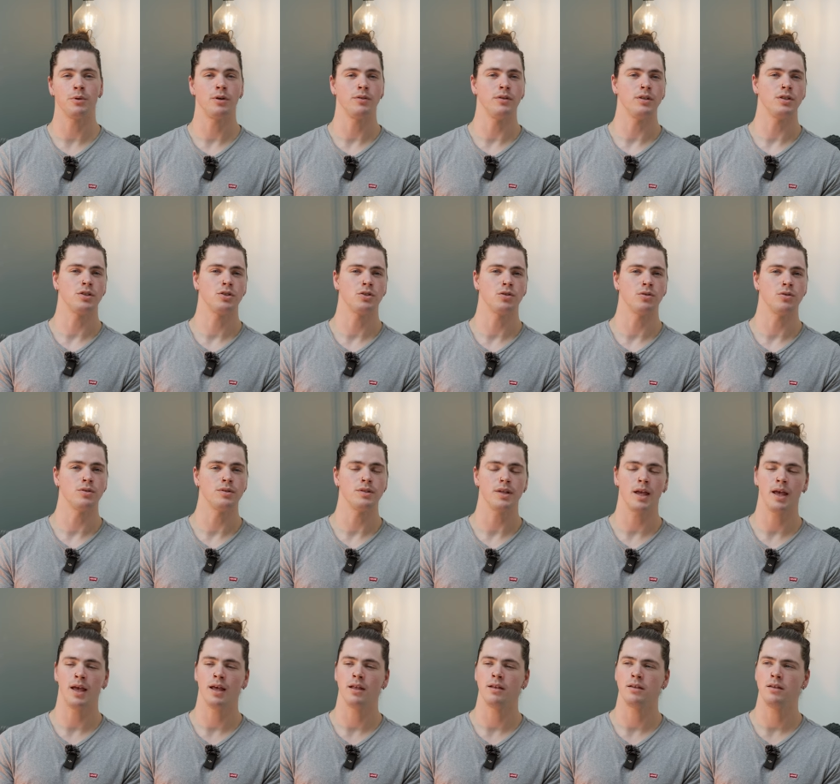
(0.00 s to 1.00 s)
me on these shoots,
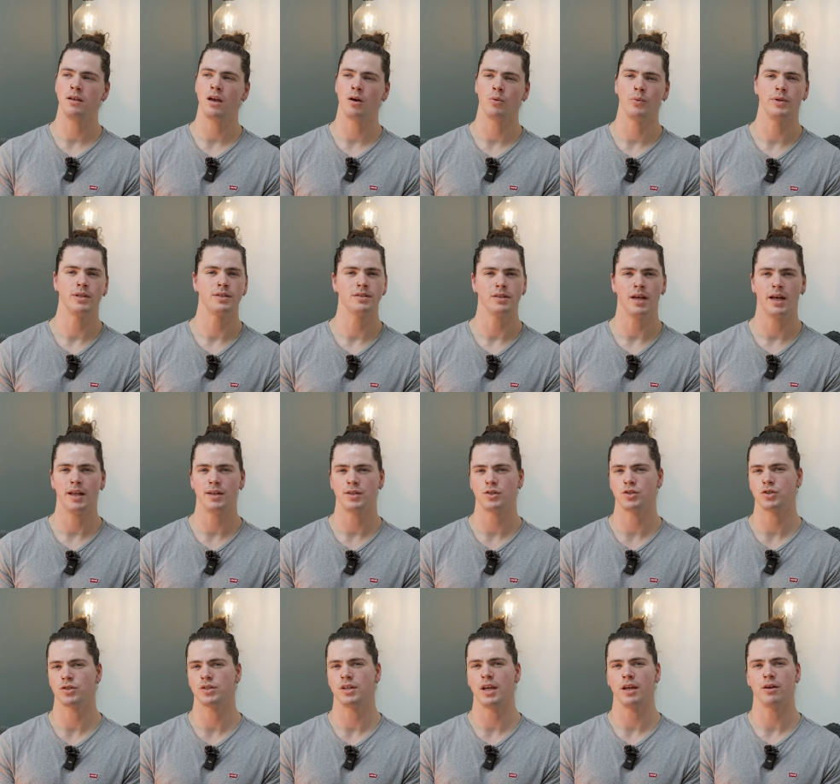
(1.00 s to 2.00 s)
and yeah, we decided to
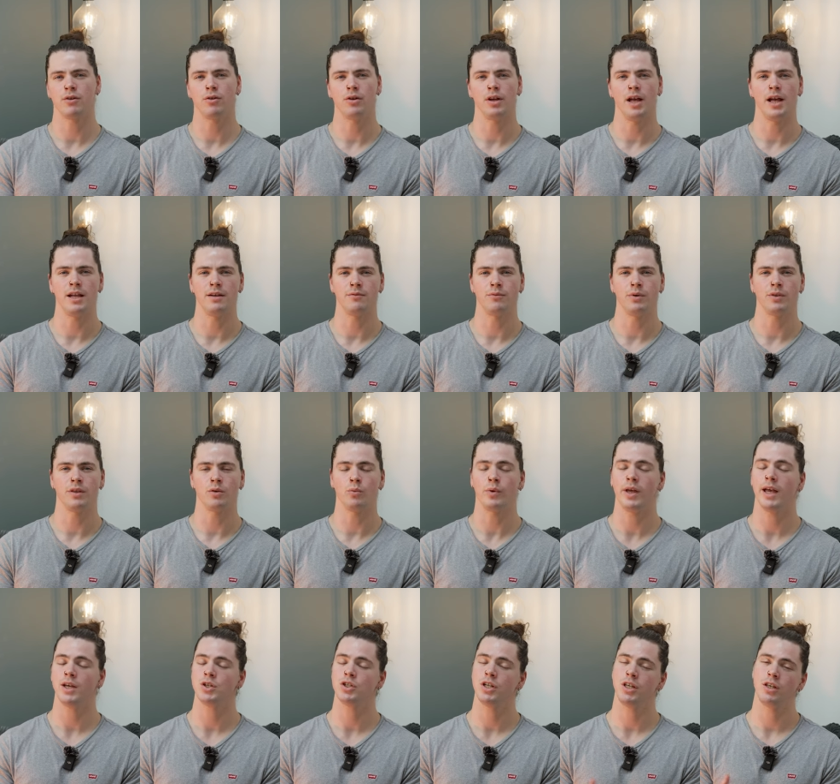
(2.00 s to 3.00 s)
just get creative with it. We
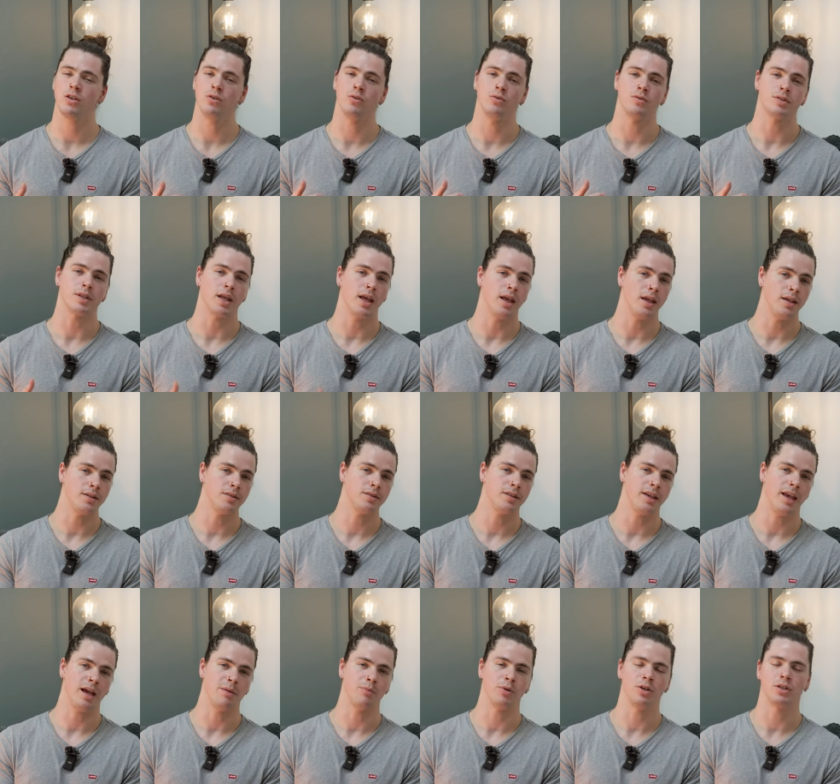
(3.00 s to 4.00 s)
actually used his
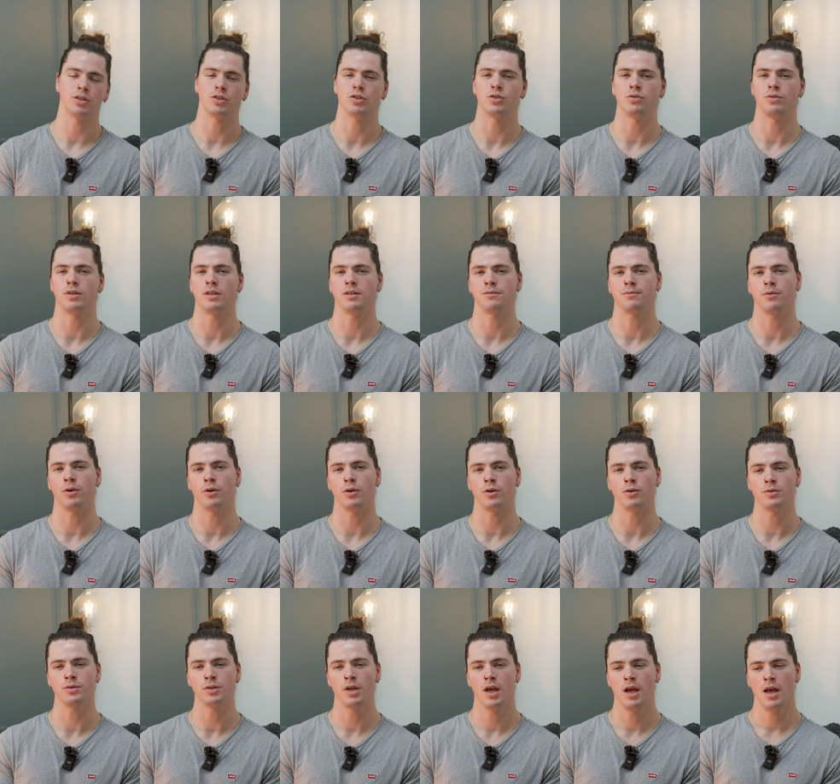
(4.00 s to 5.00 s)
camera to shoot these
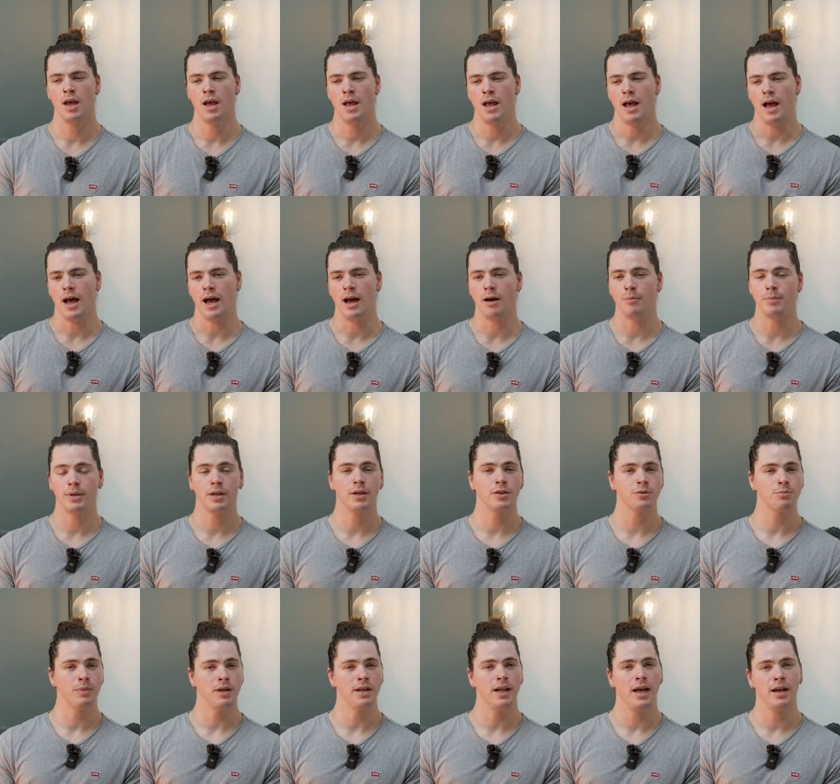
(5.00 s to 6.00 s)
photos uh,
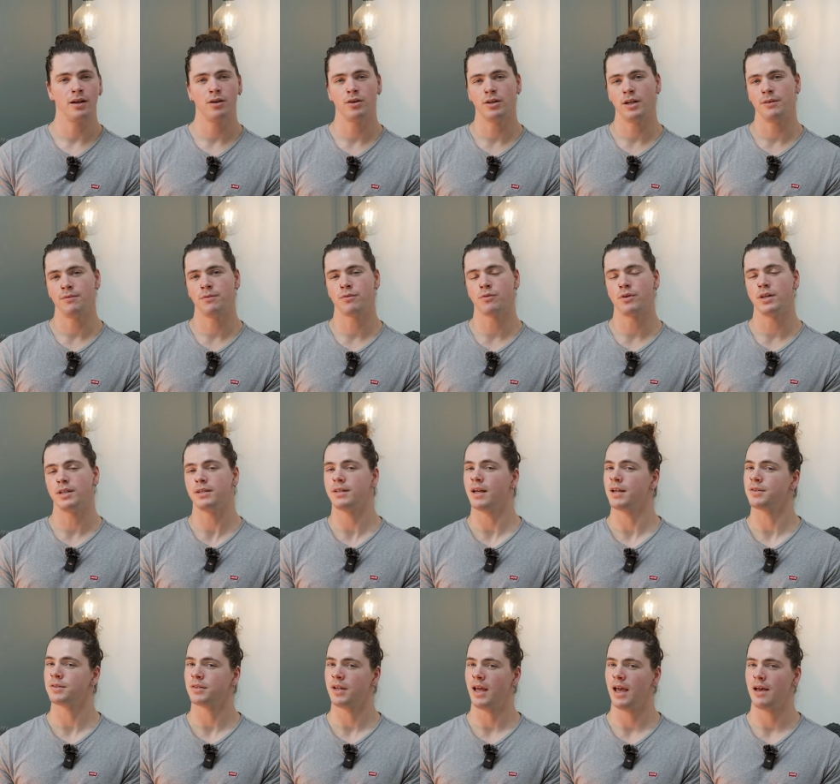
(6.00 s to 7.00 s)
because my Nikon F three
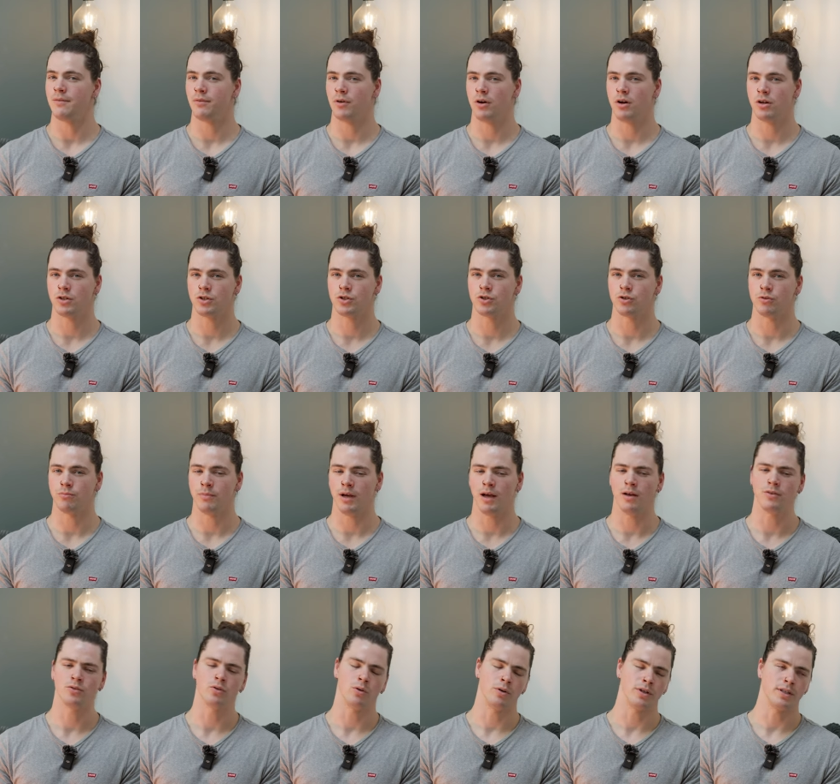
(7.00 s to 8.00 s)
doesn't have a hot shoe
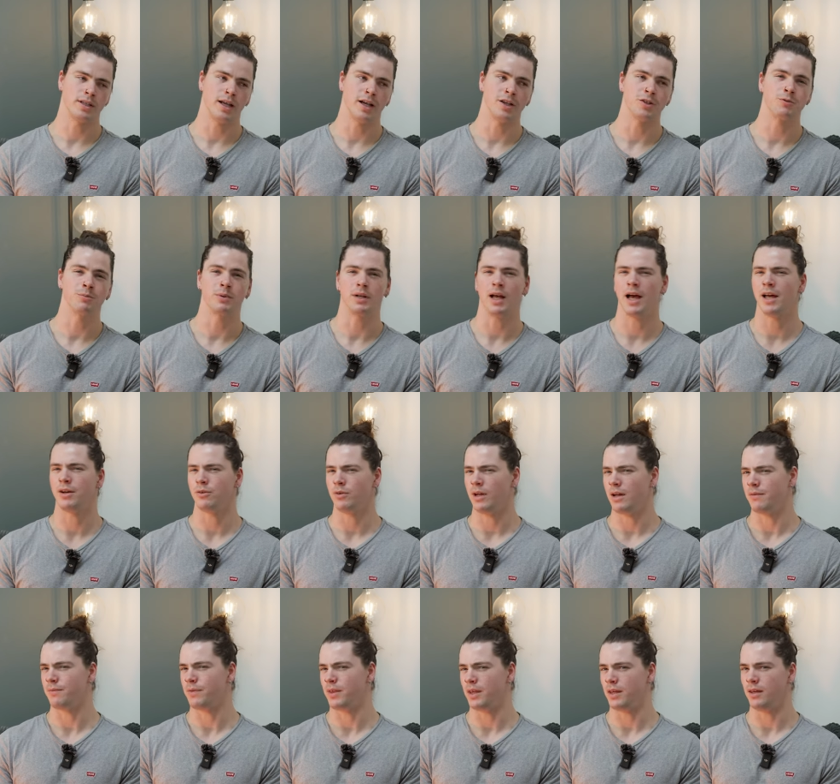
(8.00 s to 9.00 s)
mount, or it does, but I don't
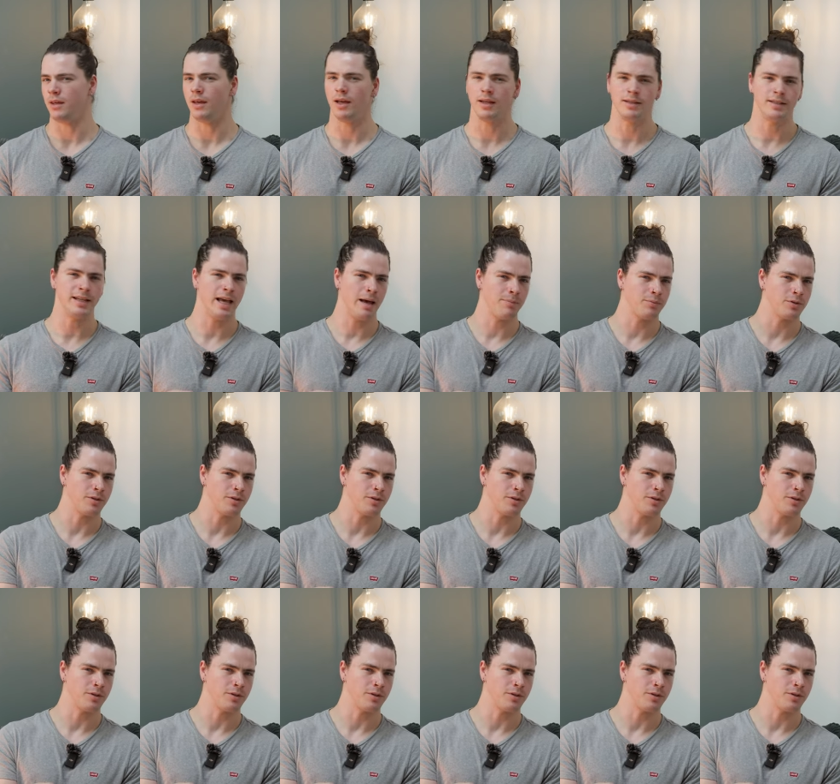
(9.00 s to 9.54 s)
have the adapter